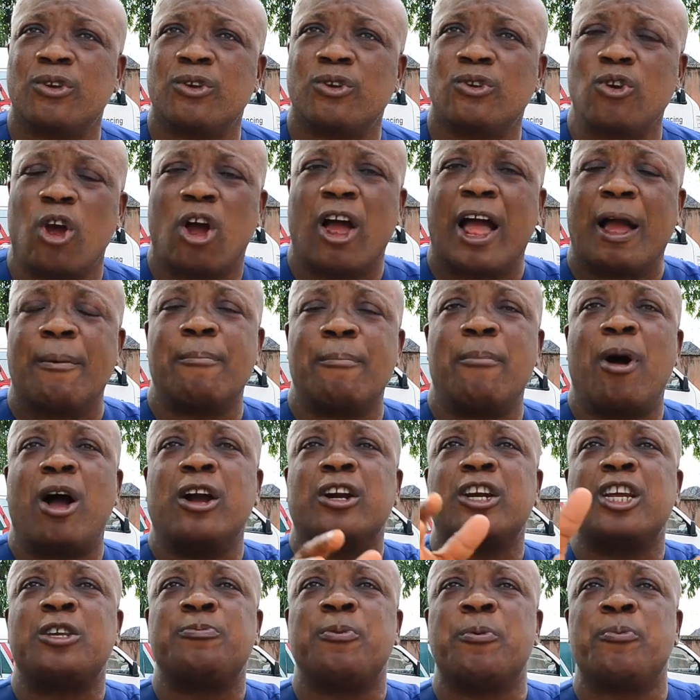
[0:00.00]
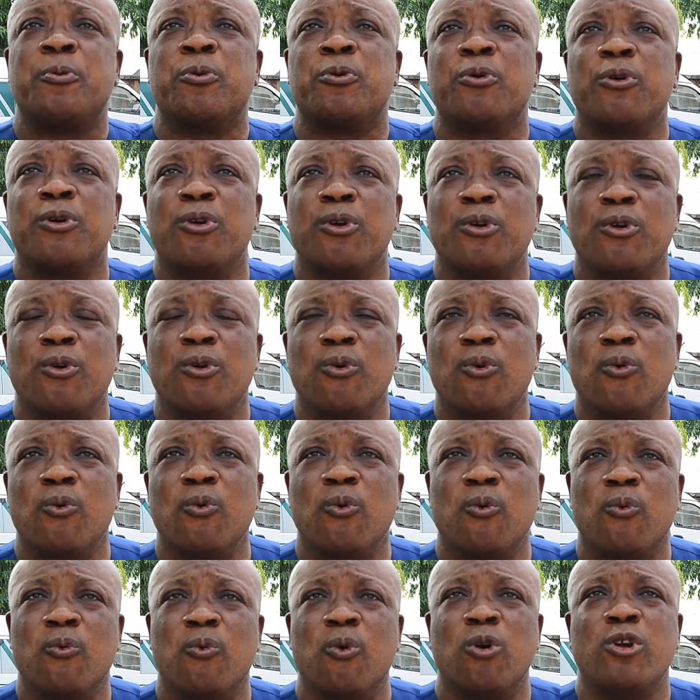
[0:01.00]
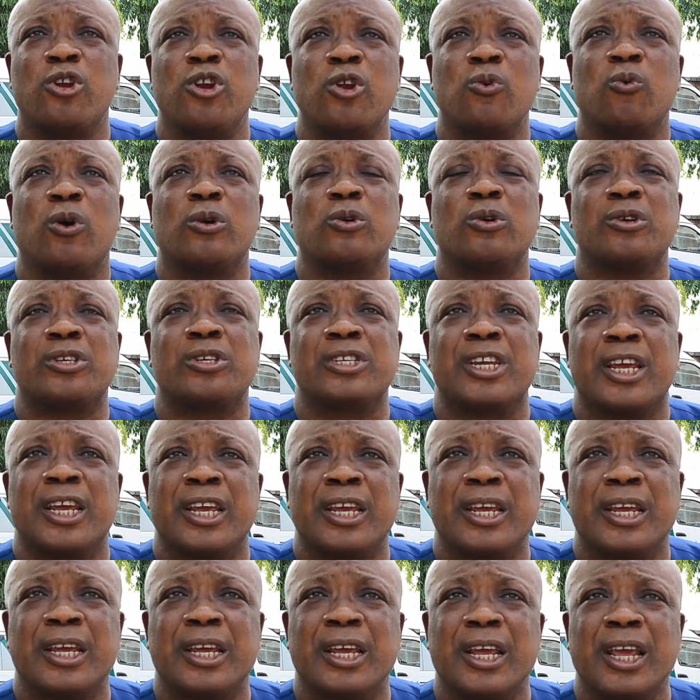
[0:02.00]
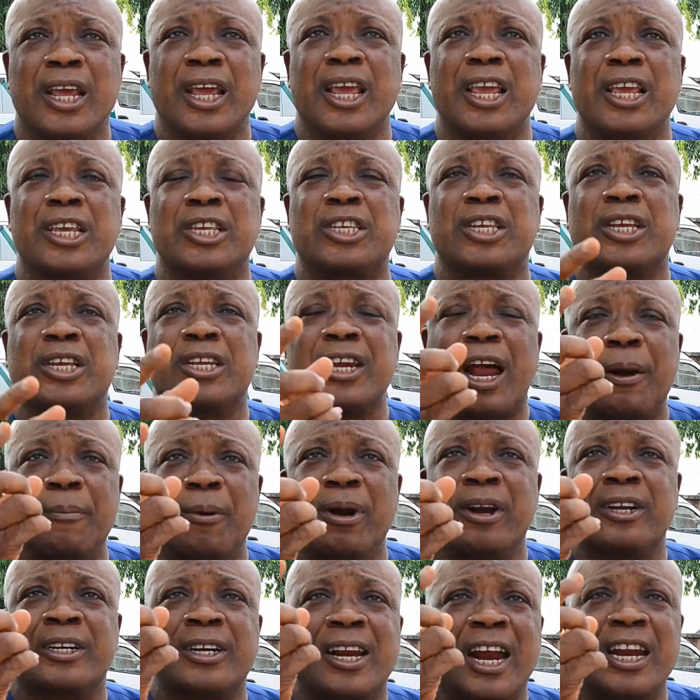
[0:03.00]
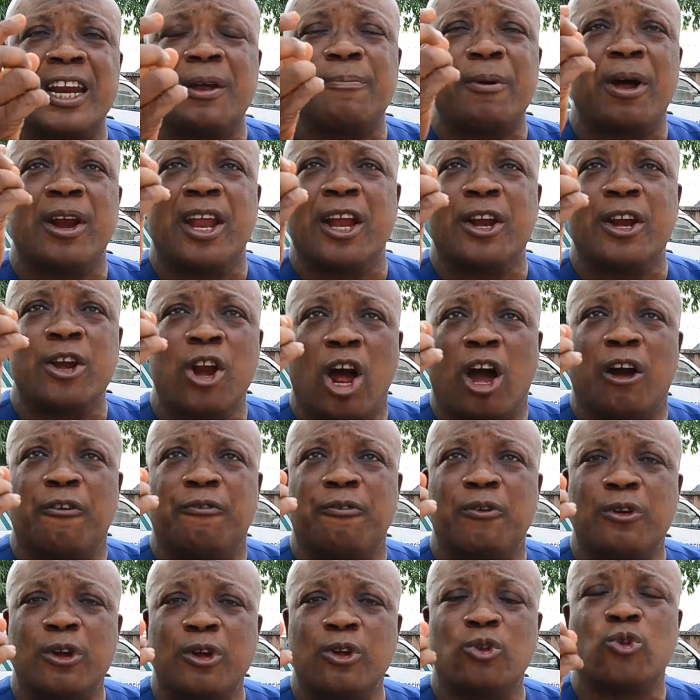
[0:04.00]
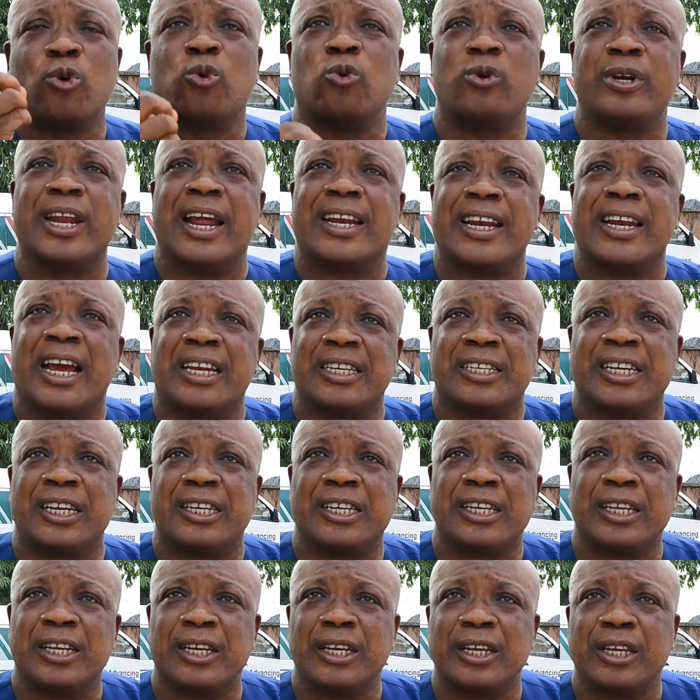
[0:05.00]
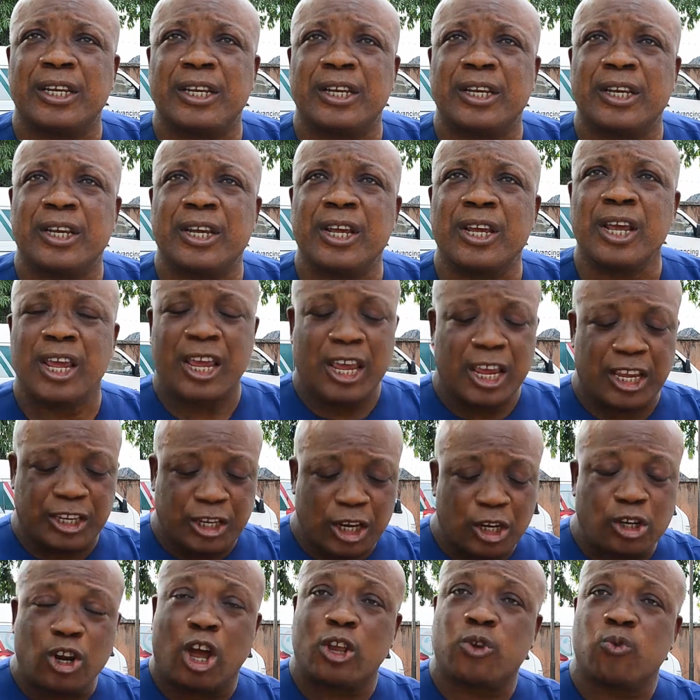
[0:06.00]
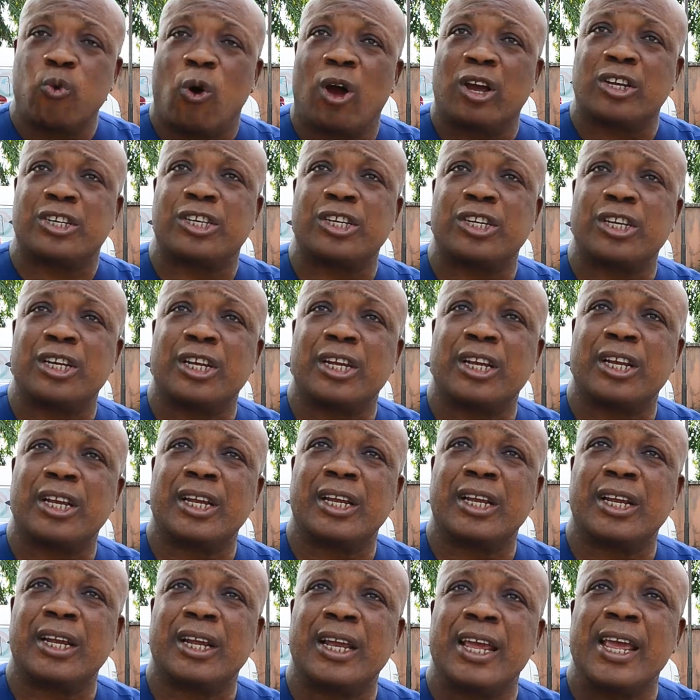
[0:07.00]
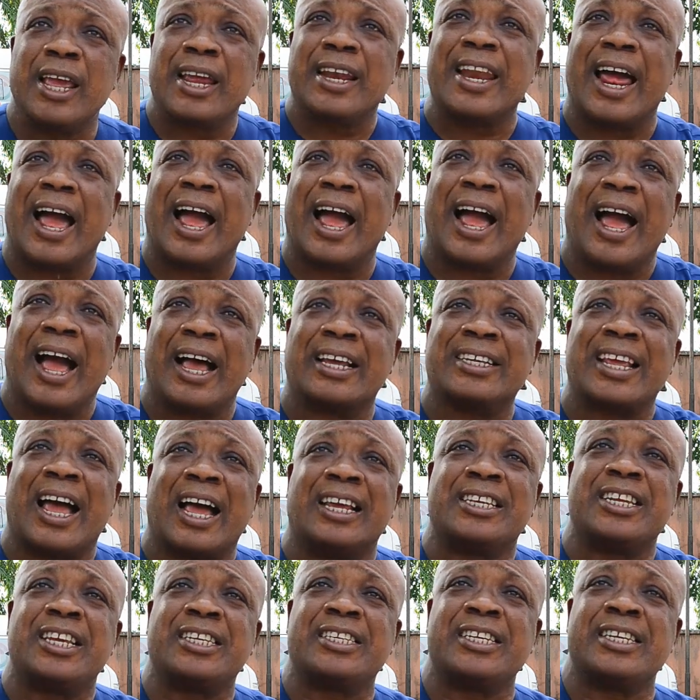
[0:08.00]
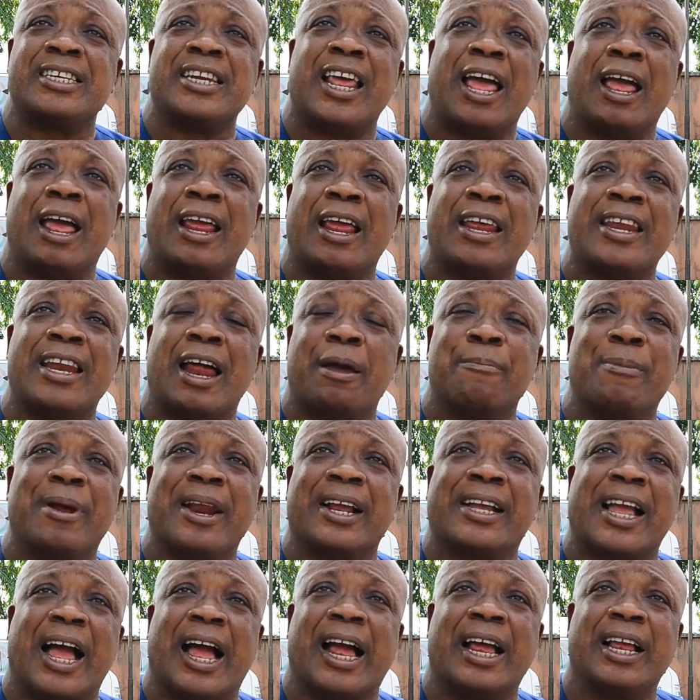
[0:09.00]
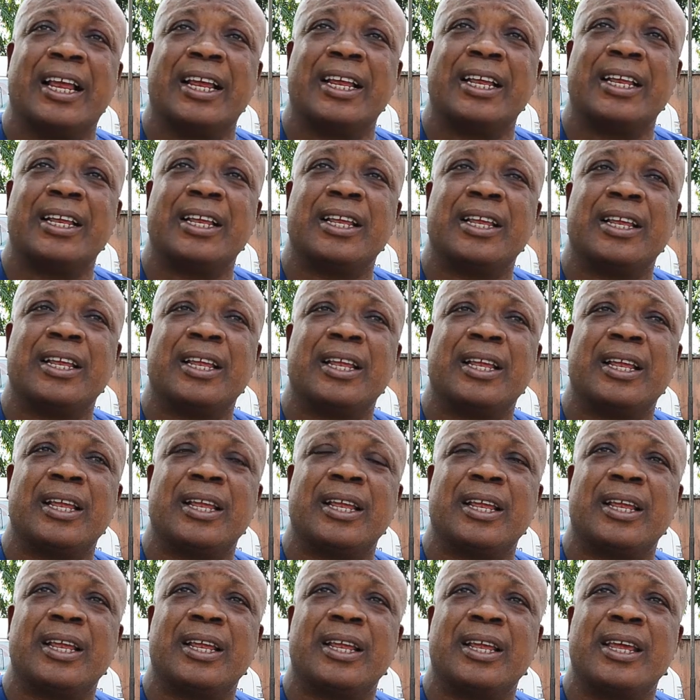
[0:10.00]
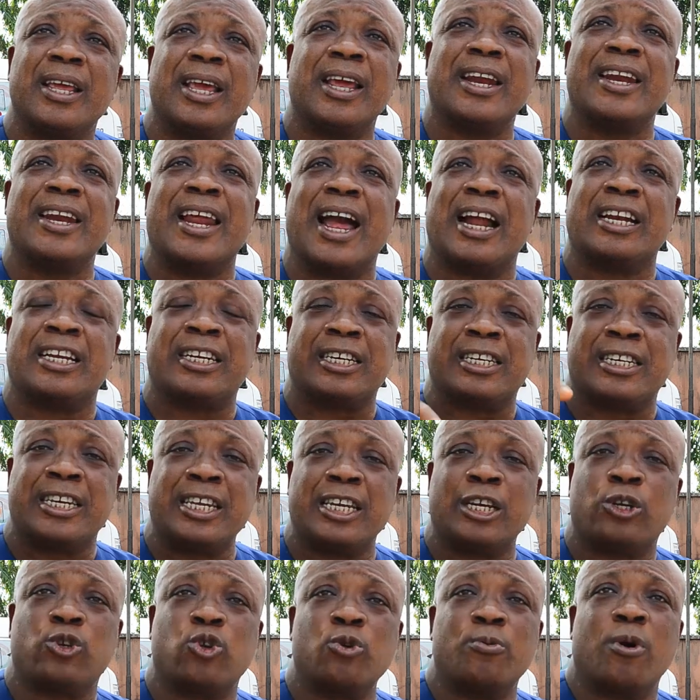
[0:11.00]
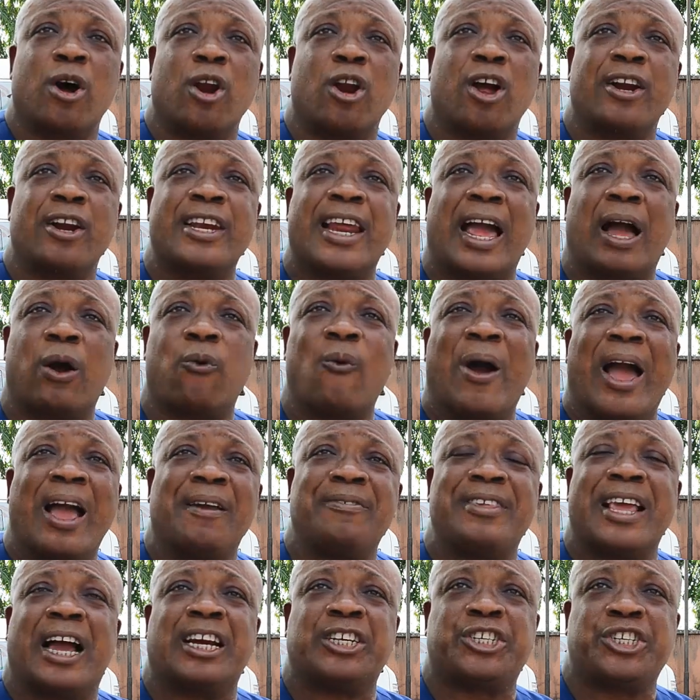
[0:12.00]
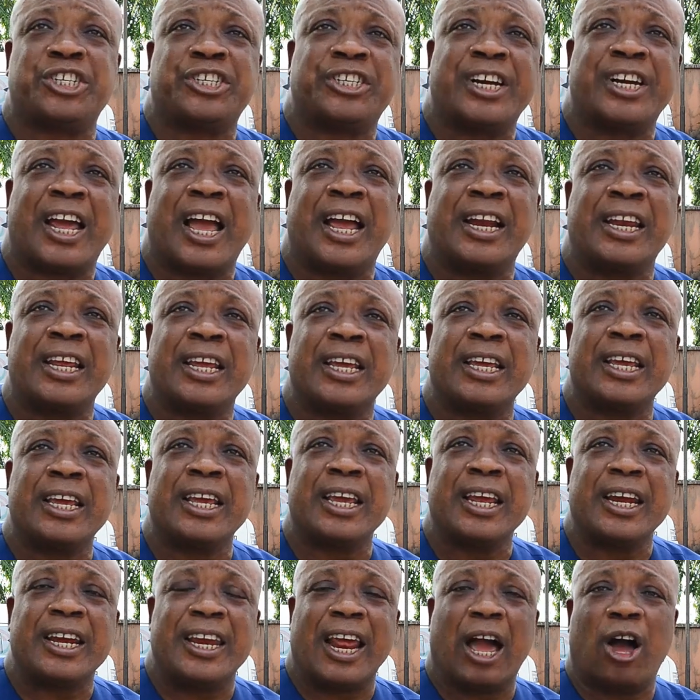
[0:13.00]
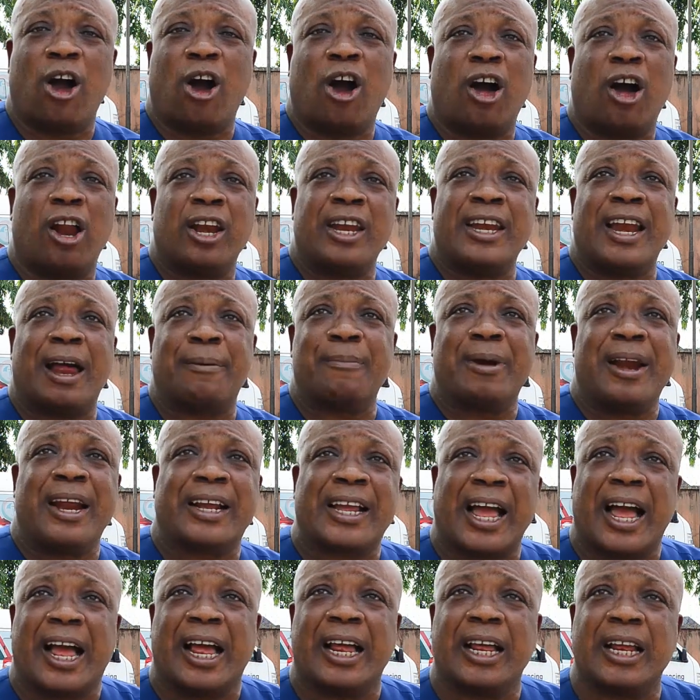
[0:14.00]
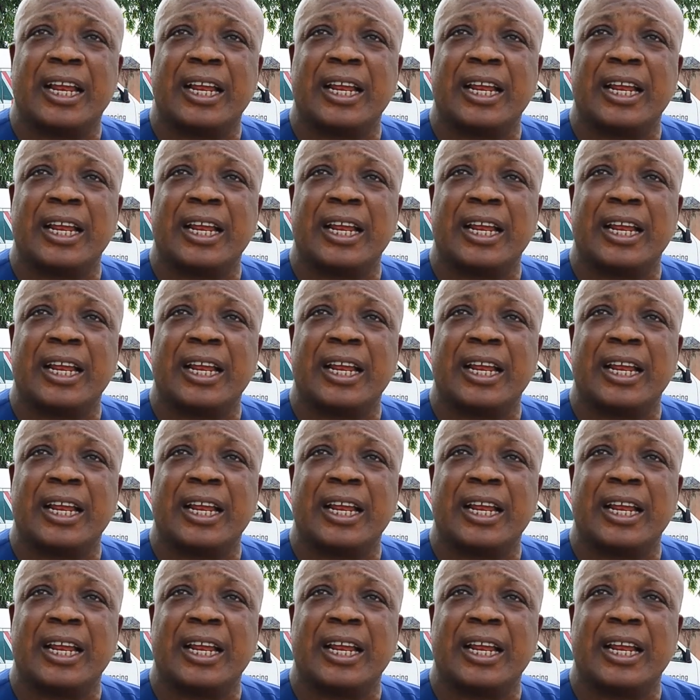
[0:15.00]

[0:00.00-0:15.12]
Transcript: So among these people, who do you want to say is credible enough to rule Delta State? Is it those ones that has houses in America? That tomorrow their wives, their children, they are all in America.